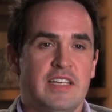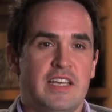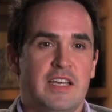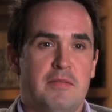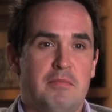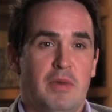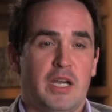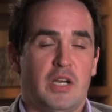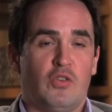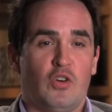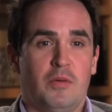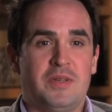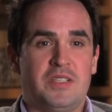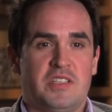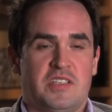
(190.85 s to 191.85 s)
They're
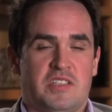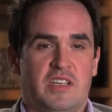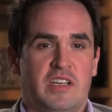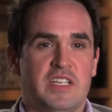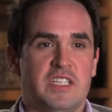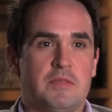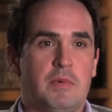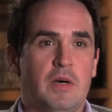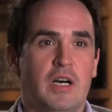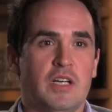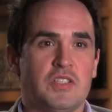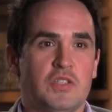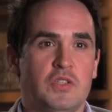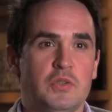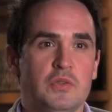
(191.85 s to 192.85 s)
micrometer sized
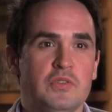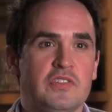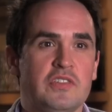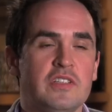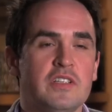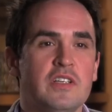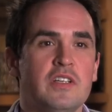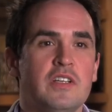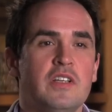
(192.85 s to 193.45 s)
particles